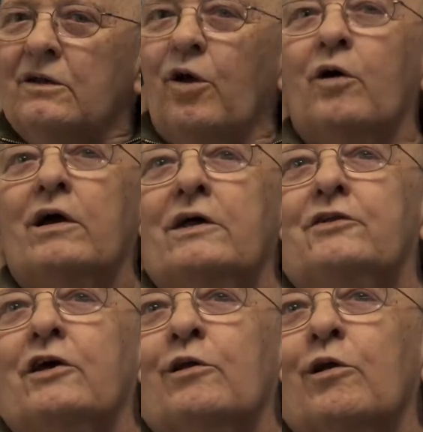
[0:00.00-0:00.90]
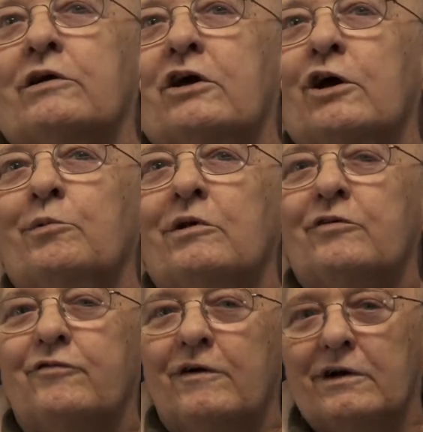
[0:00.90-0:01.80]
No, it didn't look human
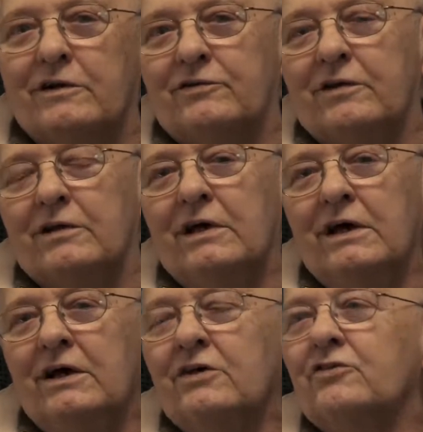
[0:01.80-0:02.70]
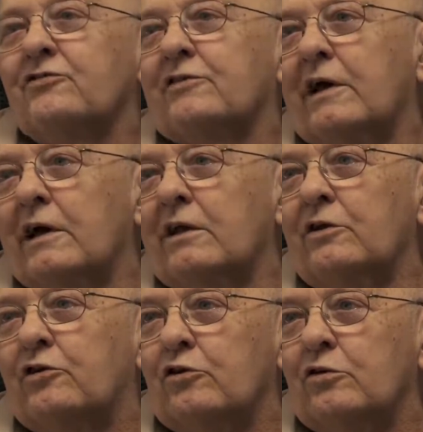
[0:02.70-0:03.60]
as far as the
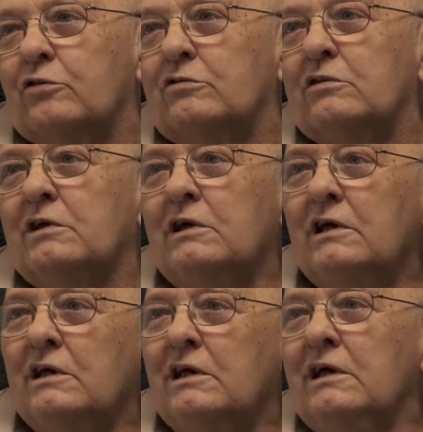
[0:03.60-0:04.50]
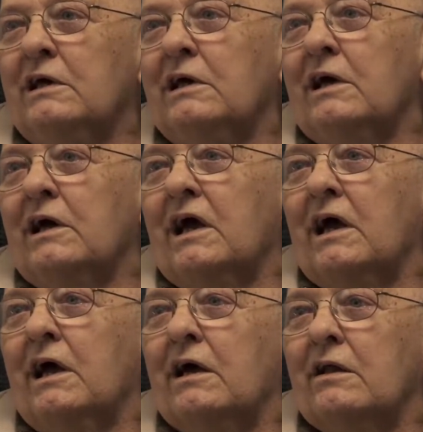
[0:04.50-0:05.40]
skin tone
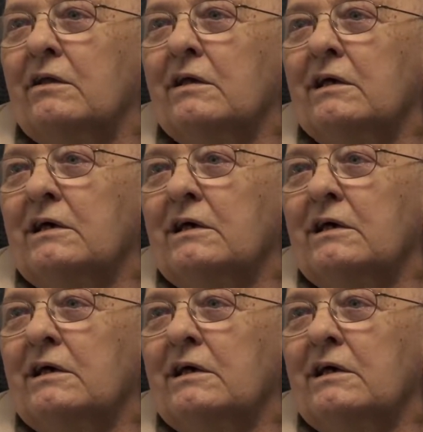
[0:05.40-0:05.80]
and